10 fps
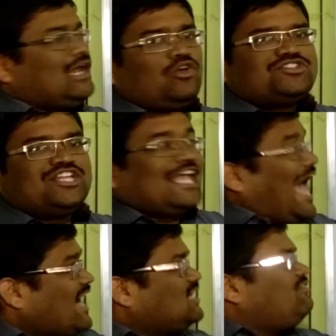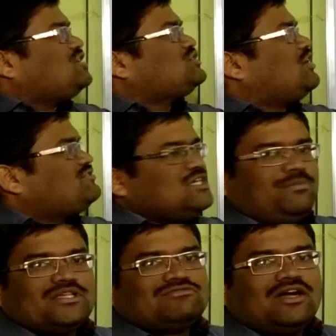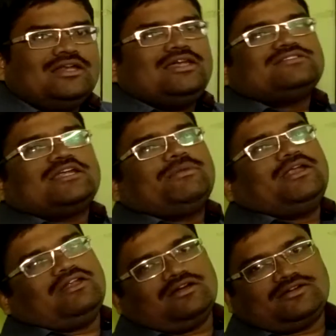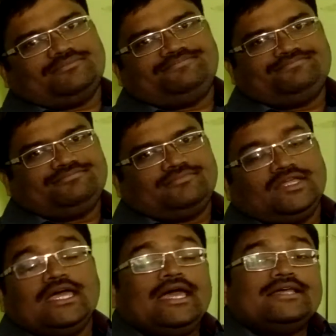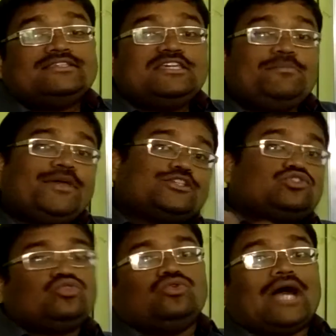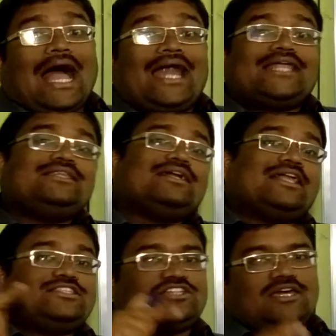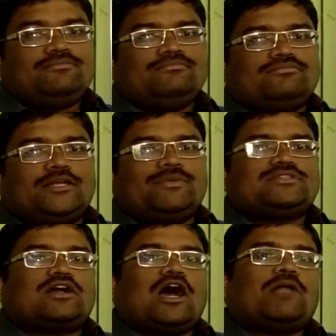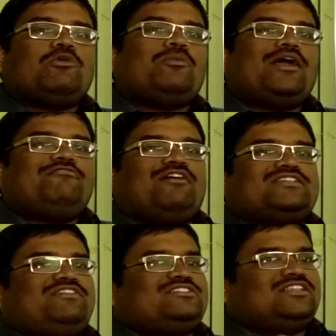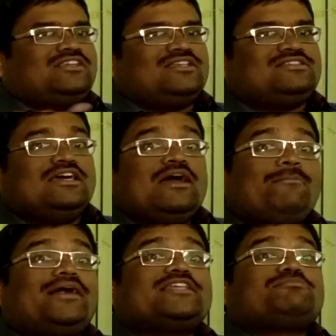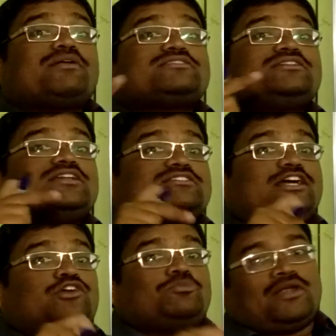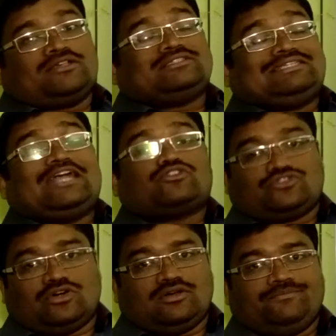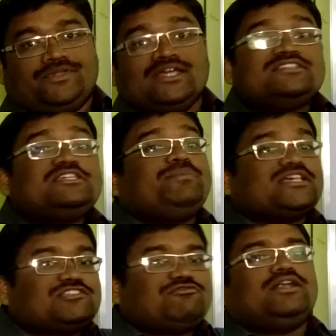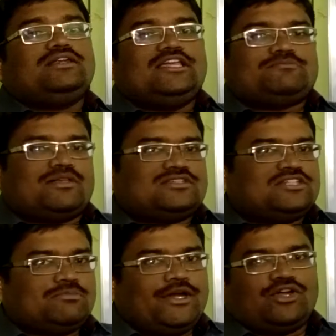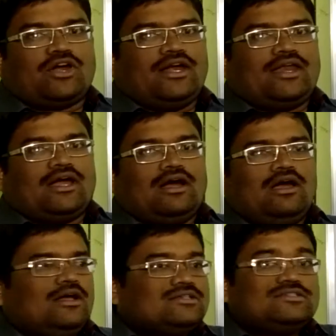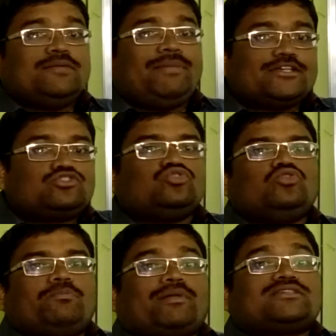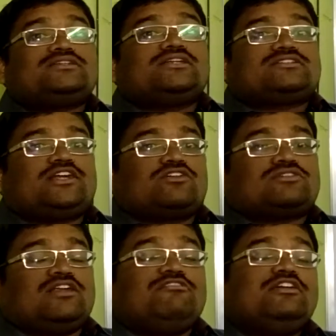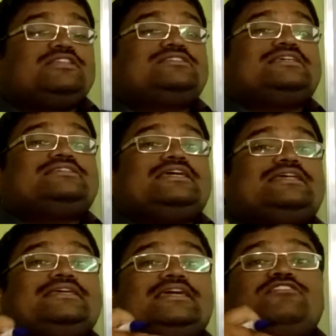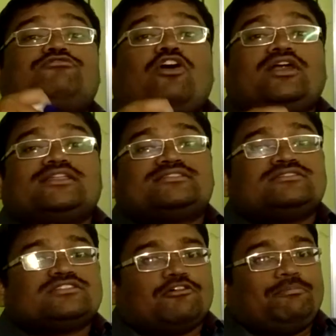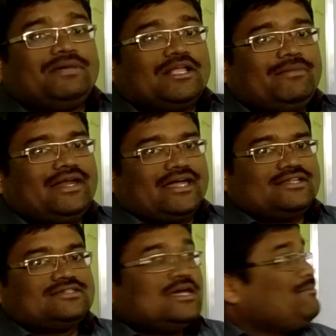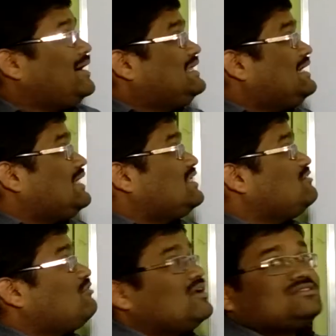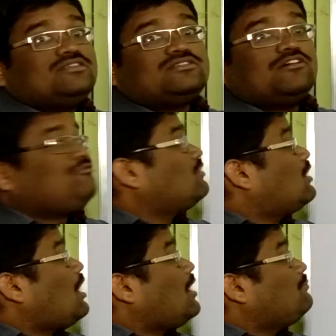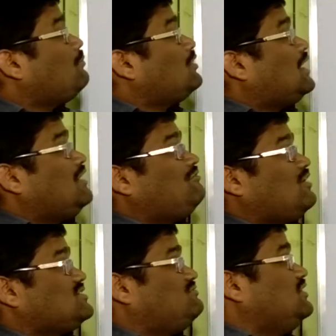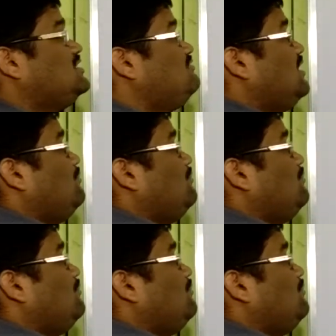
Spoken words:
allosteric activation of CPS1 is done by NAG. CPS2, another enzyme, that means carbamoyl phosphate synthase, but is present in cytosol. CPS1 is present in mitochondria. CPS2 present in cytosol. It is involved in the synthesis of pyrimidines, but here it involves in the synthesis of carbamoyl phosphate. This is very